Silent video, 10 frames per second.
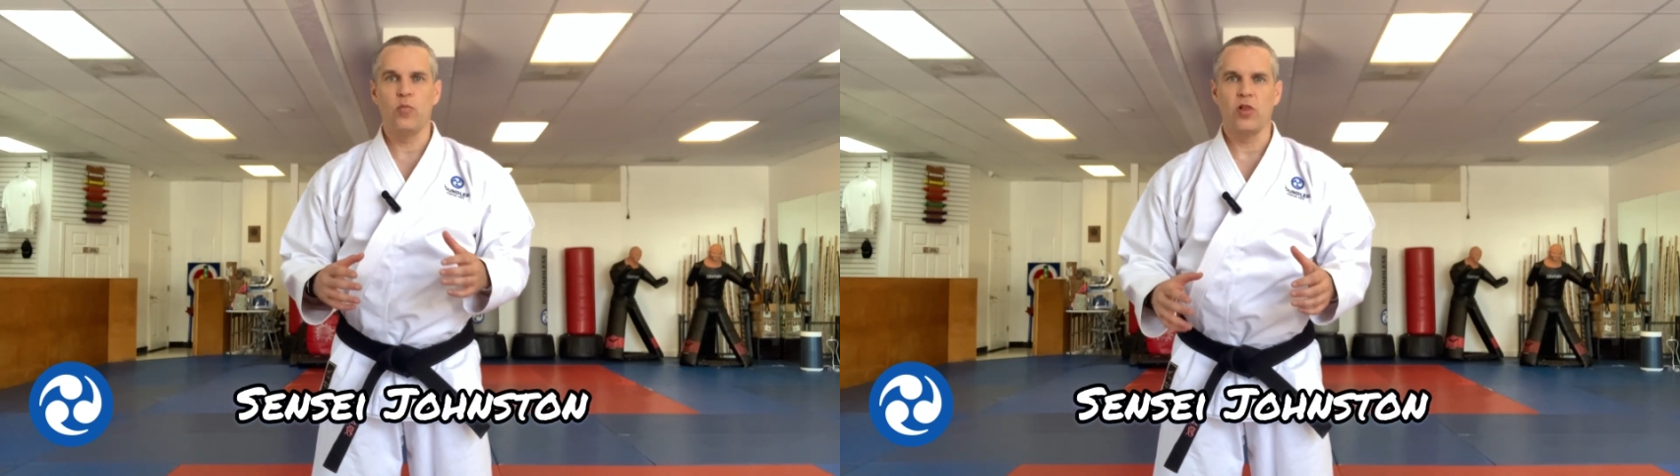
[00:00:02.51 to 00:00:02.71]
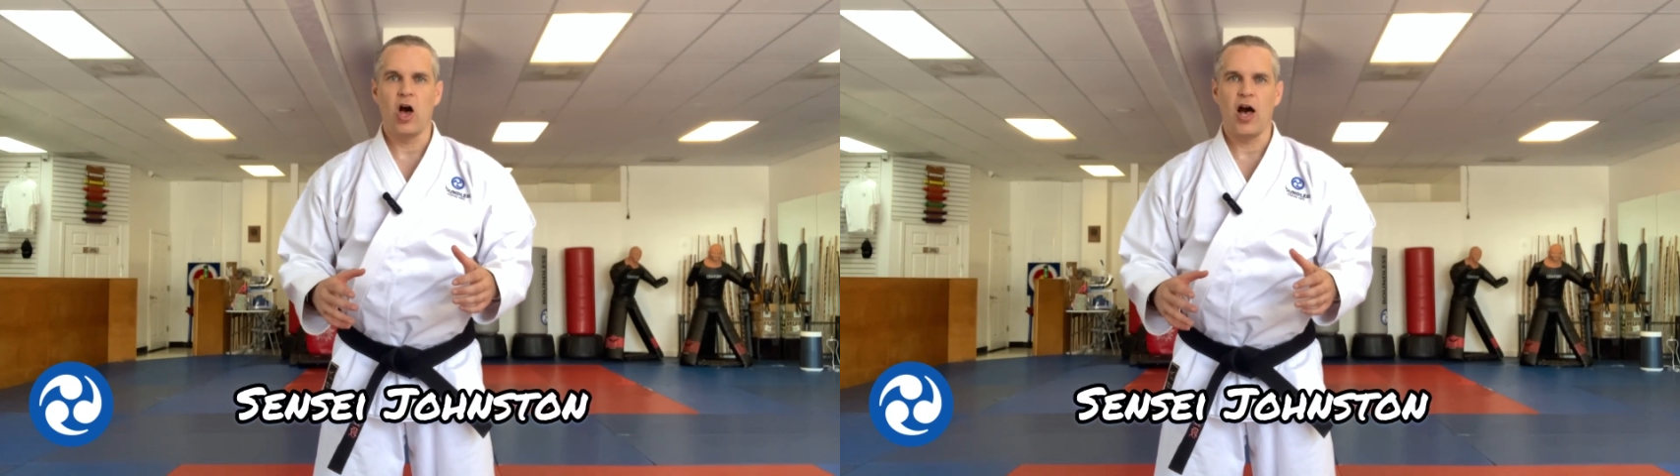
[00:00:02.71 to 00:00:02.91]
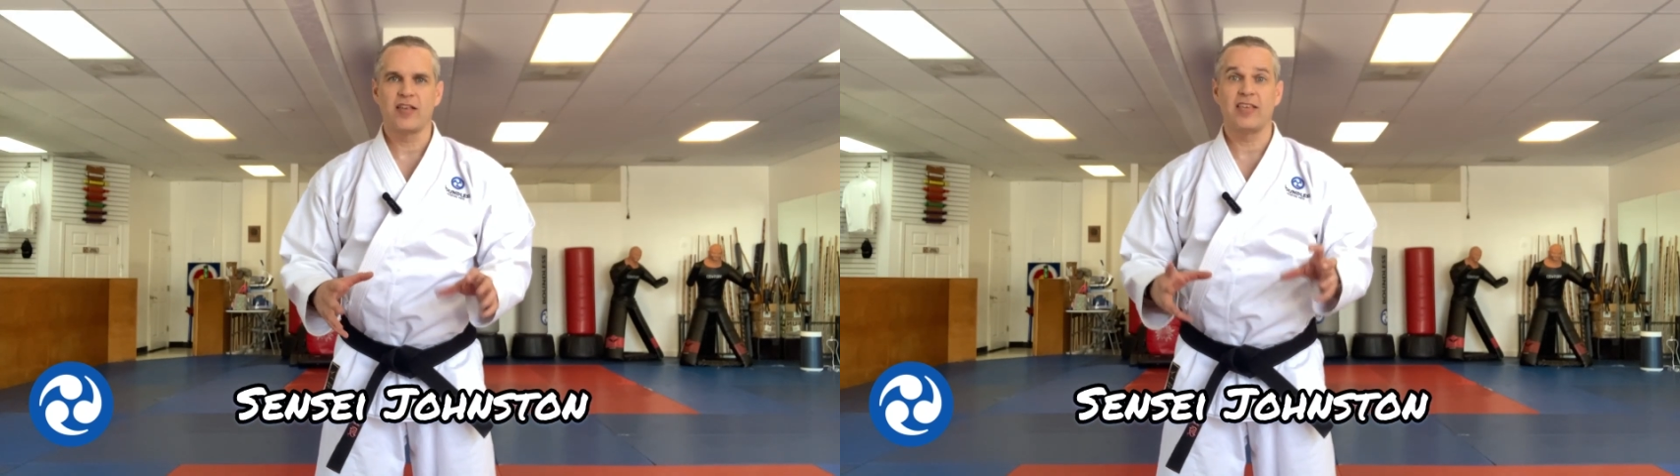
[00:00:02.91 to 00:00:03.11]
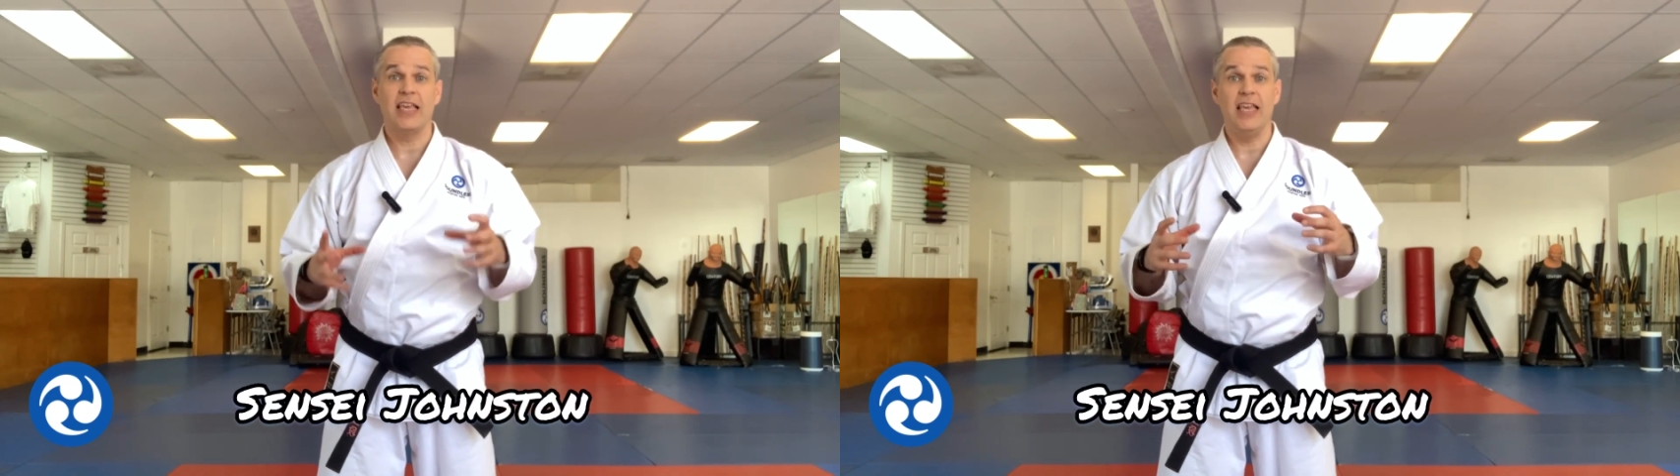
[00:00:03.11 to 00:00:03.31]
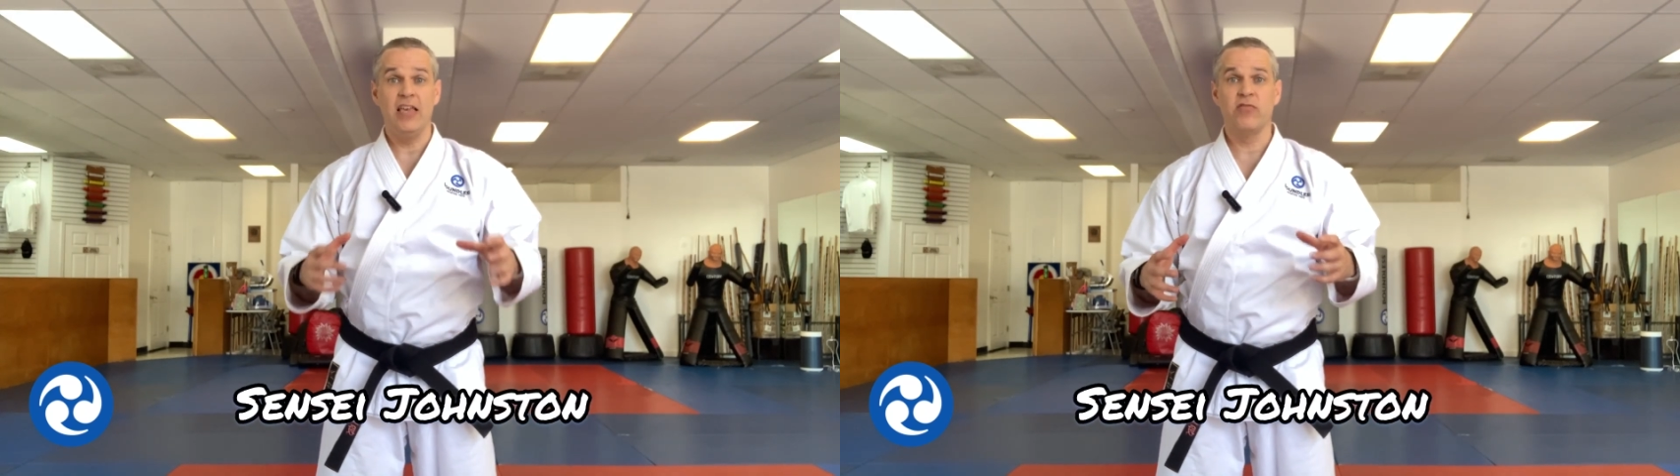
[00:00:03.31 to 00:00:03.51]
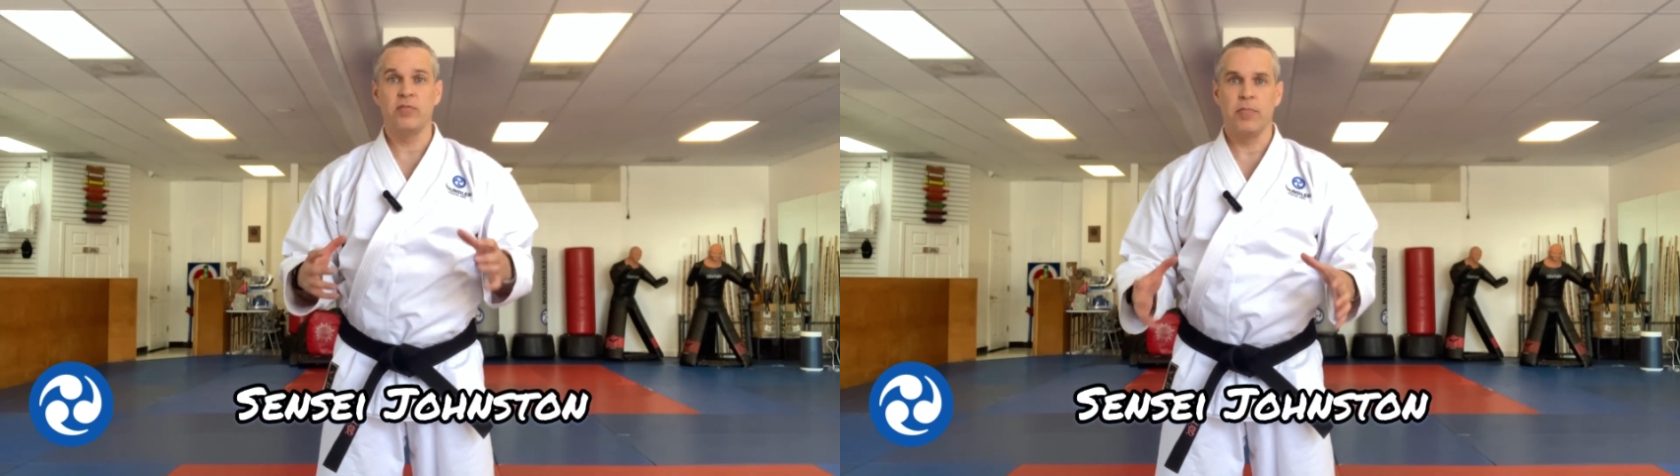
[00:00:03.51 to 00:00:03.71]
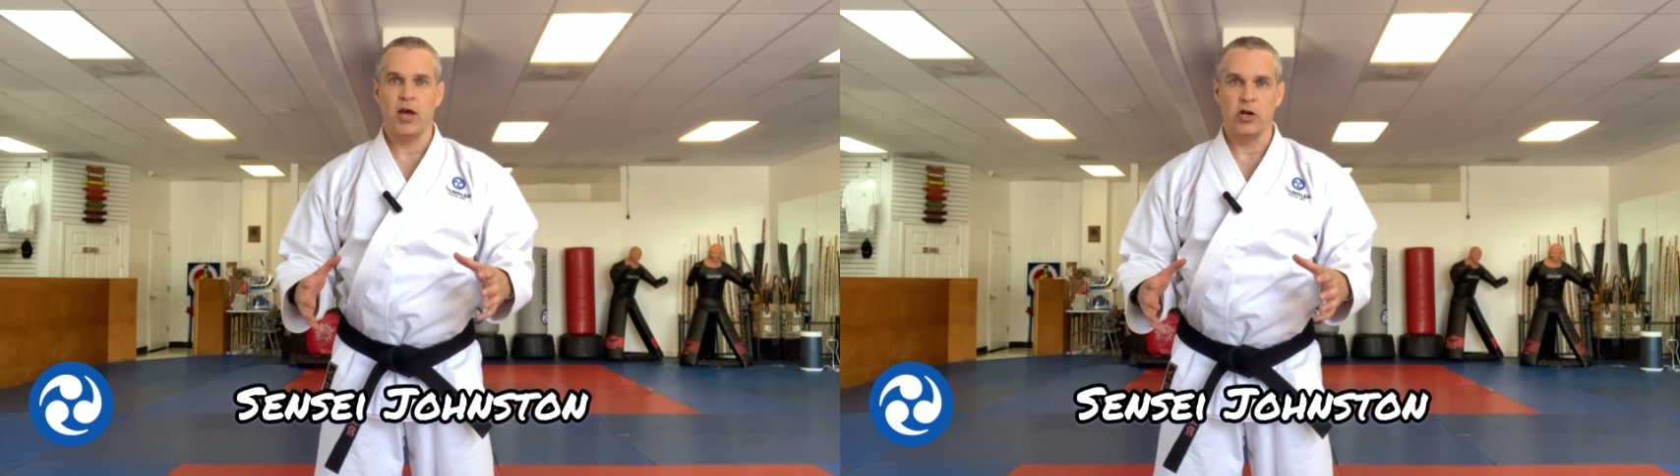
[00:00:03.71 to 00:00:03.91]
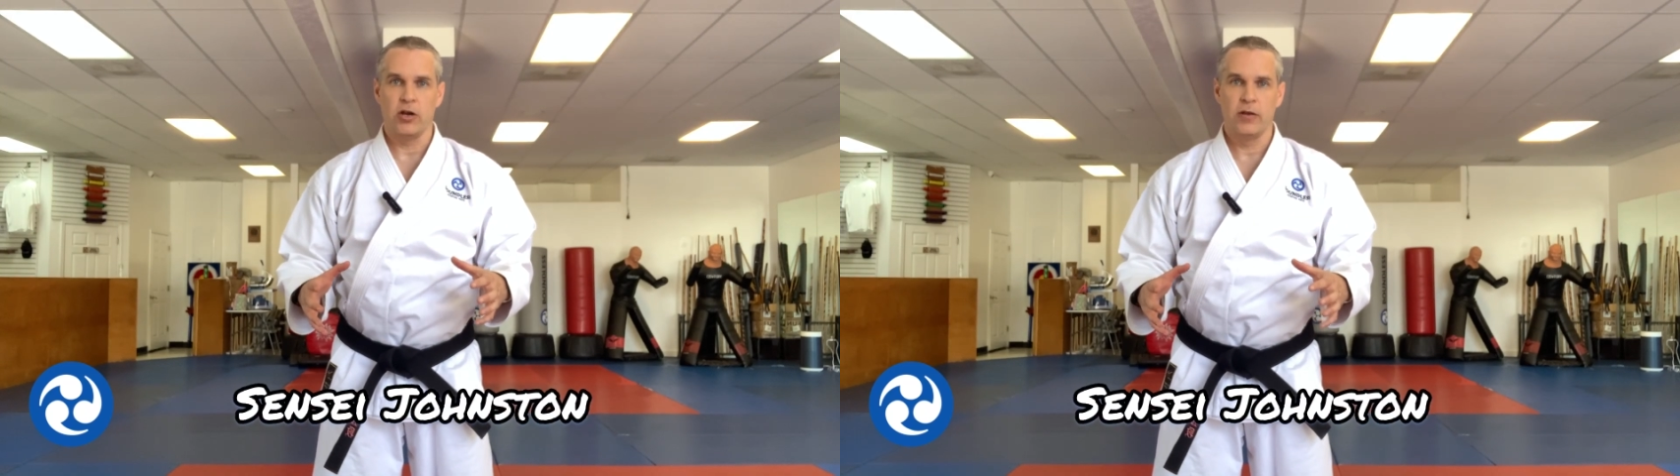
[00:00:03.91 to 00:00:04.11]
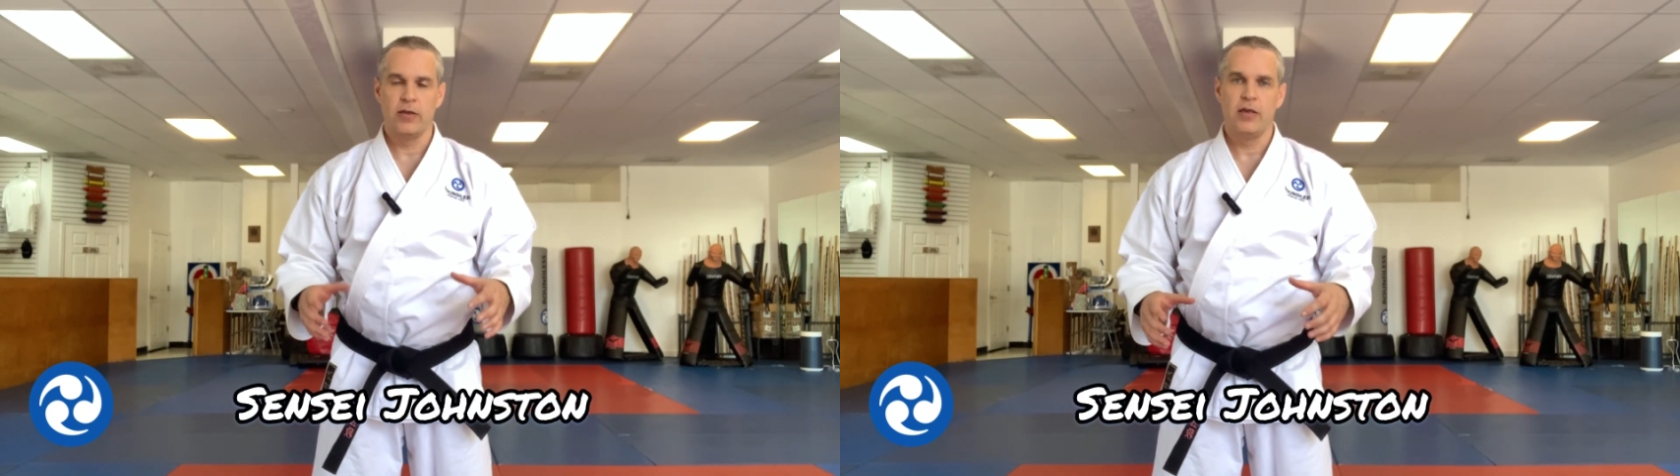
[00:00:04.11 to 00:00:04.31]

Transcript: blocks even better?